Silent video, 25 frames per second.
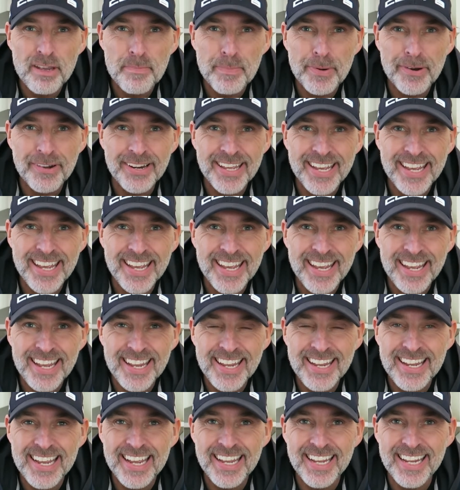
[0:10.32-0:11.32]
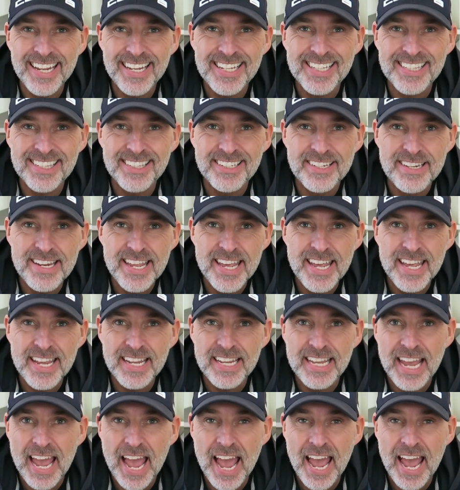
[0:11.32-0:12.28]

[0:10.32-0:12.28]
everybody, it's Nick,